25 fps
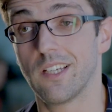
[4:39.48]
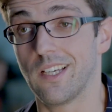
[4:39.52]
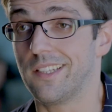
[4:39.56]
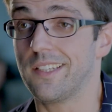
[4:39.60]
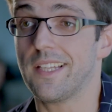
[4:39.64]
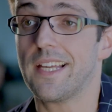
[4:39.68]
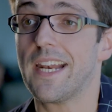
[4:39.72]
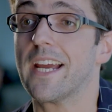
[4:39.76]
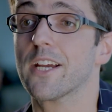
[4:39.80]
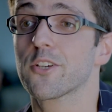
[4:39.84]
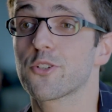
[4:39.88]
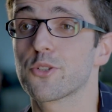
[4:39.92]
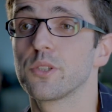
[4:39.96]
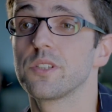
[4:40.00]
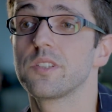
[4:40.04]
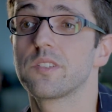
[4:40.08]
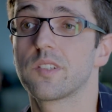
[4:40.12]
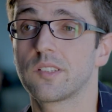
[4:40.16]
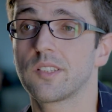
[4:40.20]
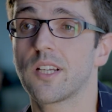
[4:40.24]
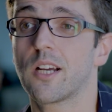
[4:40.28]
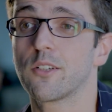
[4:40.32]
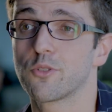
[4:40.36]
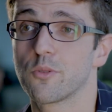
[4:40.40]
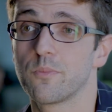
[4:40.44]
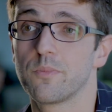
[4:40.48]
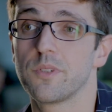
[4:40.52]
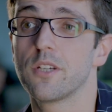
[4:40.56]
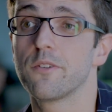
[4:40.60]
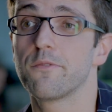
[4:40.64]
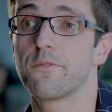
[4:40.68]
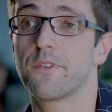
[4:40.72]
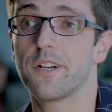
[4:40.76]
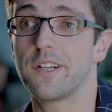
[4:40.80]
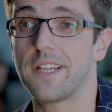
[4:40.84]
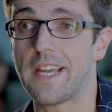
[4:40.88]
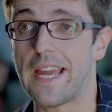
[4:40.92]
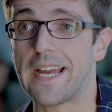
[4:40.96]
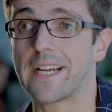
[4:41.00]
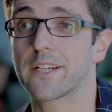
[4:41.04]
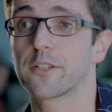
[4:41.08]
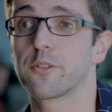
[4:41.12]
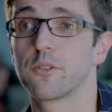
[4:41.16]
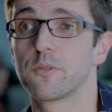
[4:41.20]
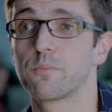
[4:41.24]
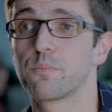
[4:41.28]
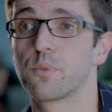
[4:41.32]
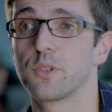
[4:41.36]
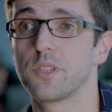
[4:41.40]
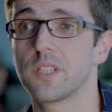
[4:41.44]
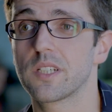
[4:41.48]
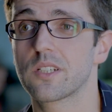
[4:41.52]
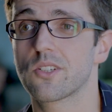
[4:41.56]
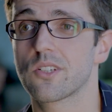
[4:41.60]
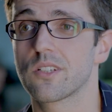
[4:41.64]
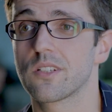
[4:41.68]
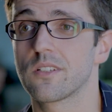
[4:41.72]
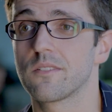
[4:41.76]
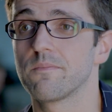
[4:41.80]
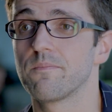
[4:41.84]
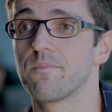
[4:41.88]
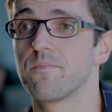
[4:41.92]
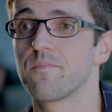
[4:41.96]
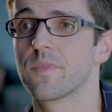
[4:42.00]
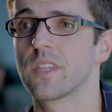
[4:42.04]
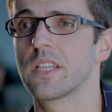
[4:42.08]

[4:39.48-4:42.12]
And that actually turned out to be a very accurate prediction.